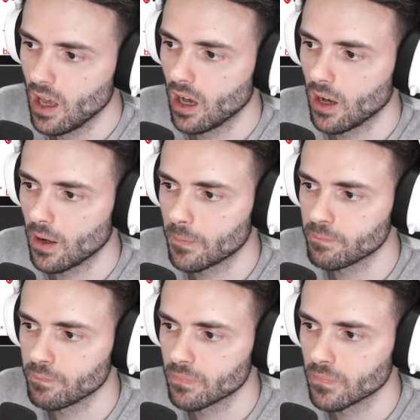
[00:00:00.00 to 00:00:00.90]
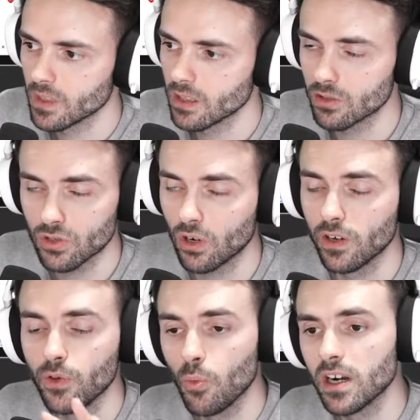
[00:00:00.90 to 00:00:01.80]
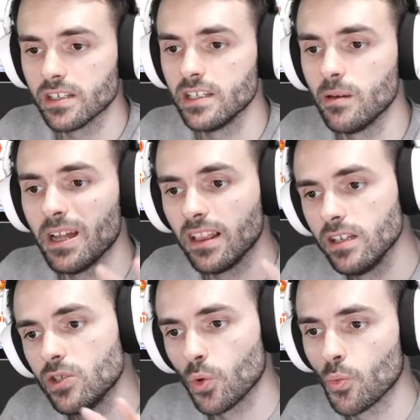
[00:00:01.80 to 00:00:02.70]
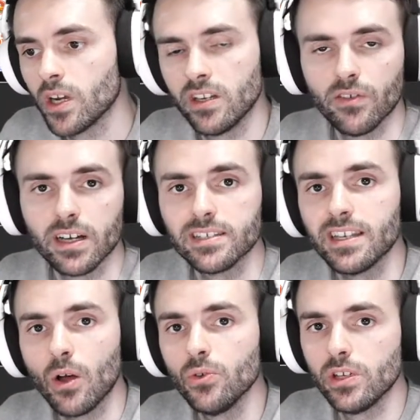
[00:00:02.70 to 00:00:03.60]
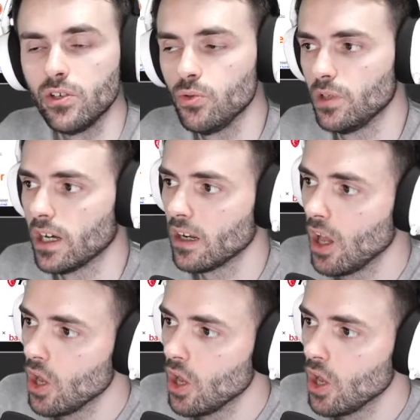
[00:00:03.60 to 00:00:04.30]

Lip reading: if you want to see them at least on one device, now you can do that.